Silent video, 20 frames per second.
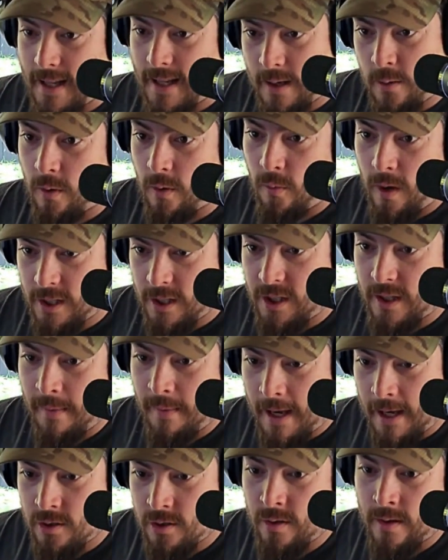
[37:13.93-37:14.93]
like we're watching
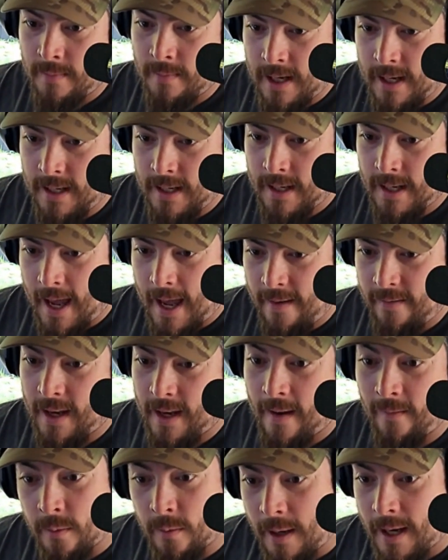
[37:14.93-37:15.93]
mainstream media and
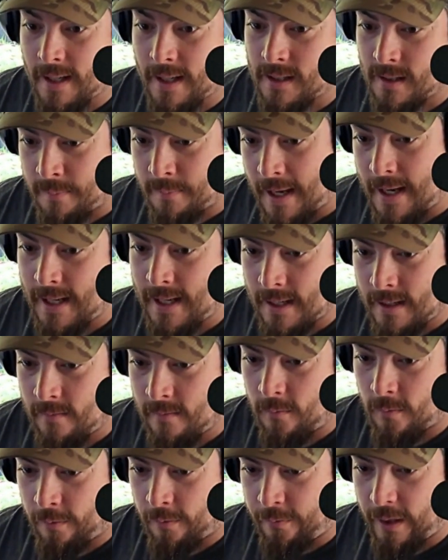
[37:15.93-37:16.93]
having everybody's
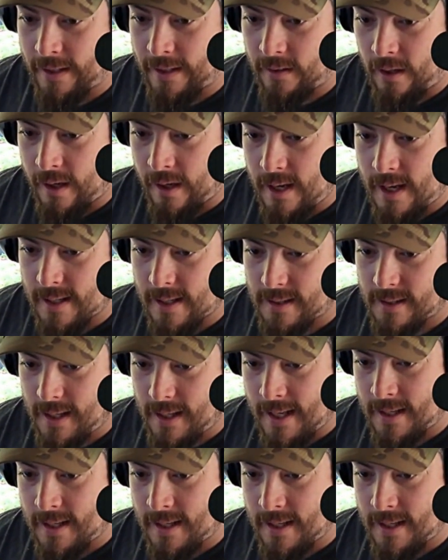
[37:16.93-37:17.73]
opinion reflect on us,